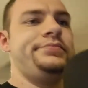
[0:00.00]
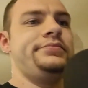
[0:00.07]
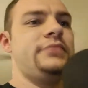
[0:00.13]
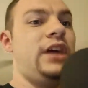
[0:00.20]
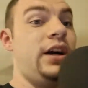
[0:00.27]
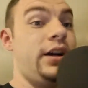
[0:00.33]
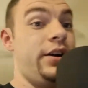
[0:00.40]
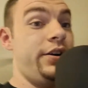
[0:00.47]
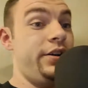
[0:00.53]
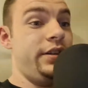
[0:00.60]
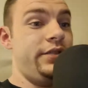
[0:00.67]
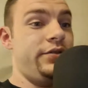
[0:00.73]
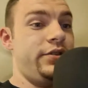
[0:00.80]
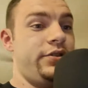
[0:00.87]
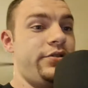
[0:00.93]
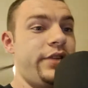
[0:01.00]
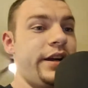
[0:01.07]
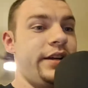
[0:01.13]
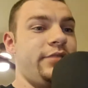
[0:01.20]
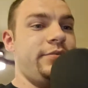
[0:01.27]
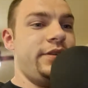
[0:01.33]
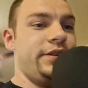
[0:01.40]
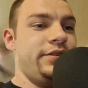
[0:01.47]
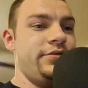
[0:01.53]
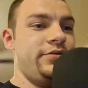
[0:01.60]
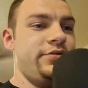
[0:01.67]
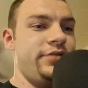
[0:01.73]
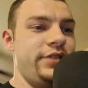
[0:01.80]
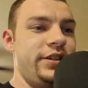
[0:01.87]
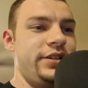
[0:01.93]
I already have a crack on my
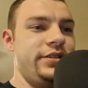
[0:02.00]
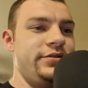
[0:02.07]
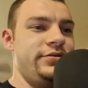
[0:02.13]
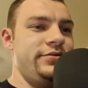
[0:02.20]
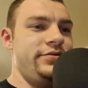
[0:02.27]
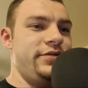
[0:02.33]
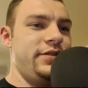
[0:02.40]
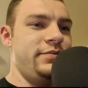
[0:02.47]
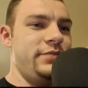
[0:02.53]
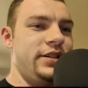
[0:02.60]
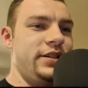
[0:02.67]
screen from,